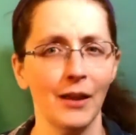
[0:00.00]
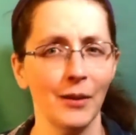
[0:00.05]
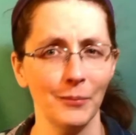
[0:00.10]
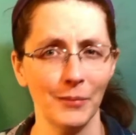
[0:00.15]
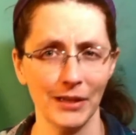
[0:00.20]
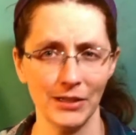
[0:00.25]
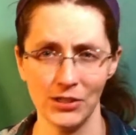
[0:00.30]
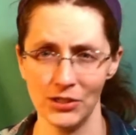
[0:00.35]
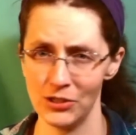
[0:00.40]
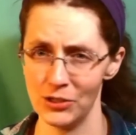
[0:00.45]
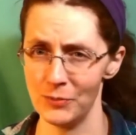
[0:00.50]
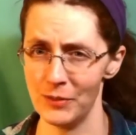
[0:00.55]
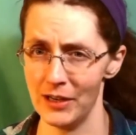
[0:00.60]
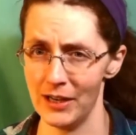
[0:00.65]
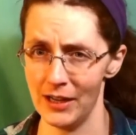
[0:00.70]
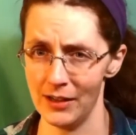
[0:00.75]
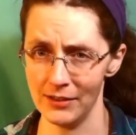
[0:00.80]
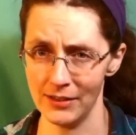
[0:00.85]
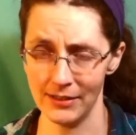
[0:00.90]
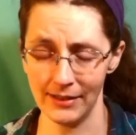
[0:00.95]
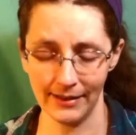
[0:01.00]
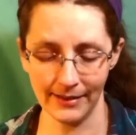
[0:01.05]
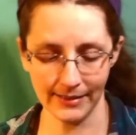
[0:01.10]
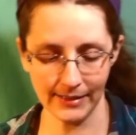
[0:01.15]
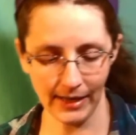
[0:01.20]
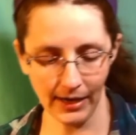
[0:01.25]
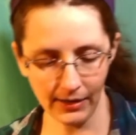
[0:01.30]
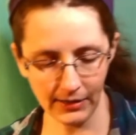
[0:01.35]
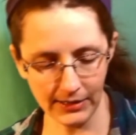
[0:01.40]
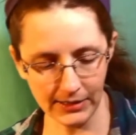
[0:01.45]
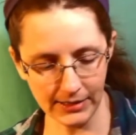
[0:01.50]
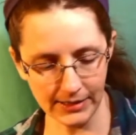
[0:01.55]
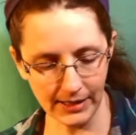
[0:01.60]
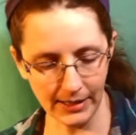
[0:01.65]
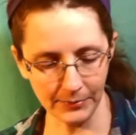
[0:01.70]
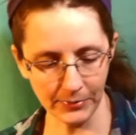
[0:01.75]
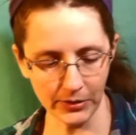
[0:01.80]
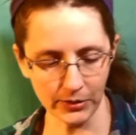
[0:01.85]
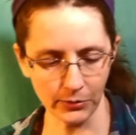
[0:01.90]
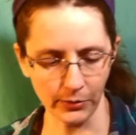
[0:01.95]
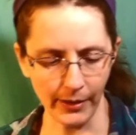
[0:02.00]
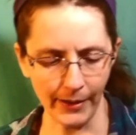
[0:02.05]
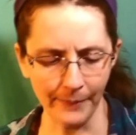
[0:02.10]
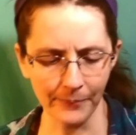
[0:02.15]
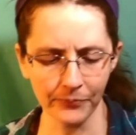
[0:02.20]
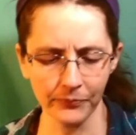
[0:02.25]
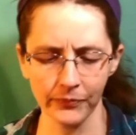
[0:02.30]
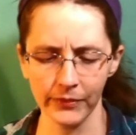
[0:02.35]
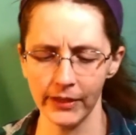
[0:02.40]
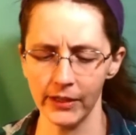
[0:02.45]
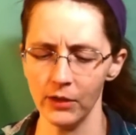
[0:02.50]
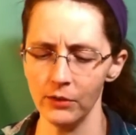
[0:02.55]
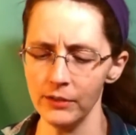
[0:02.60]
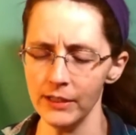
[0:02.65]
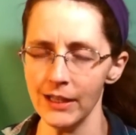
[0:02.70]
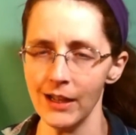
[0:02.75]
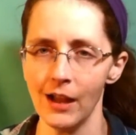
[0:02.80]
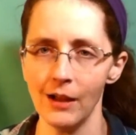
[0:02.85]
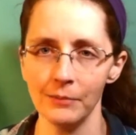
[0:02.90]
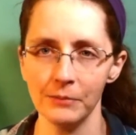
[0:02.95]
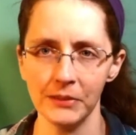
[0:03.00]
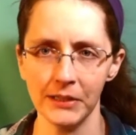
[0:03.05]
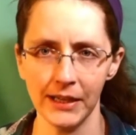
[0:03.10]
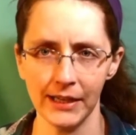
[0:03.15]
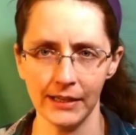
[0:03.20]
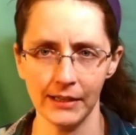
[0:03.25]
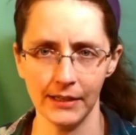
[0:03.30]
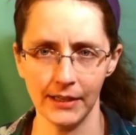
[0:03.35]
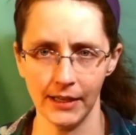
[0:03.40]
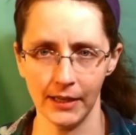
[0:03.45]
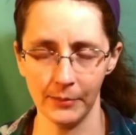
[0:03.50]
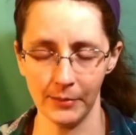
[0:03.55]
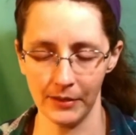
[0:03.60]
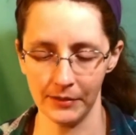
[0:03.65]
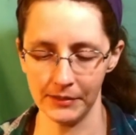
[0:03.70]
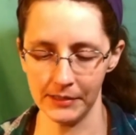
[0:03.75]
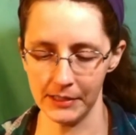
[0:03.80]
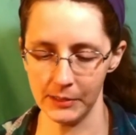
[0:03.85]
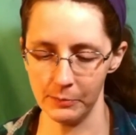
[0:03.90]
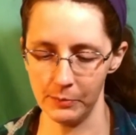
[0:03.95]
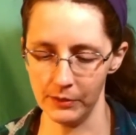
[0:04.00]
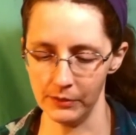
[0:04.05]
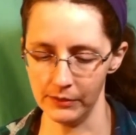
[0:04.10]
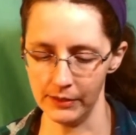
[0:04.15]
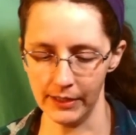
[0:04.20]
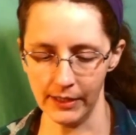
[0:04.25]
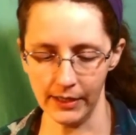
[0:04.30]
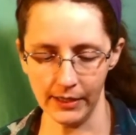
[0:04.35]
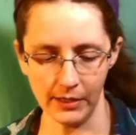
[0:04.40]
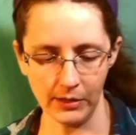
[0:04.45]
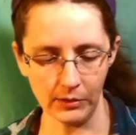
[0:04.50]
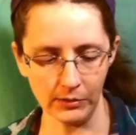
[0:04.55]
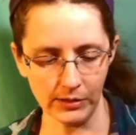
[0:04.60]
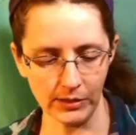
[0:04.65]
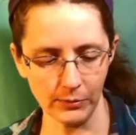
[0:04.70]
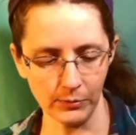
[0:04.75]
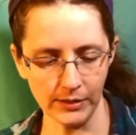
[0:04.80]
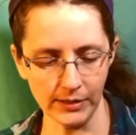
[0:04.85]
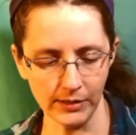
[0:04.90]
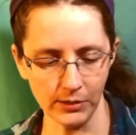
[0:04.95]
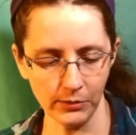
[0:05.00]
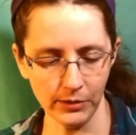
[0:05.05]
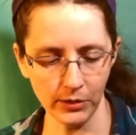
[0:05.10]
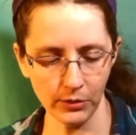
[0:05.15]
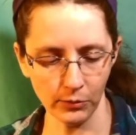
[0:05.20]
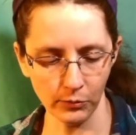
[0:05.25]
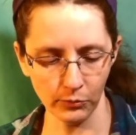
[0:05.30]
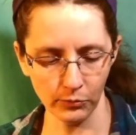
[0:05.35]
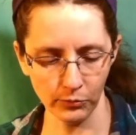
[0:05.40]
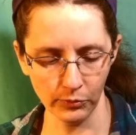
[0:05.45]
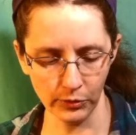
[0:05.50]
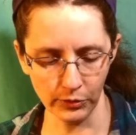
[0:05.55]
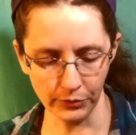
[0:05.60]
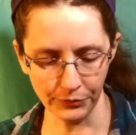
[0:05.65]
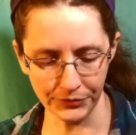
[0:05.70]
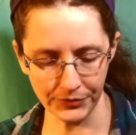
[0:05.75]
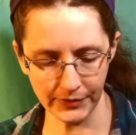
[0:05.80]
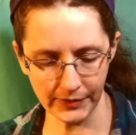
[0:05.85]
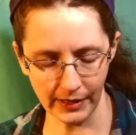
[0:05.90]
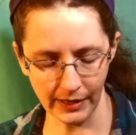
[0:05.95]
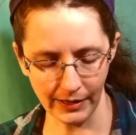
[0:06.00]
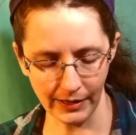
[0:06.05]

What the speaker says: My gingerbread house, not exactly the same story. The only complicated thing about this build that I noticed was doing the roofs.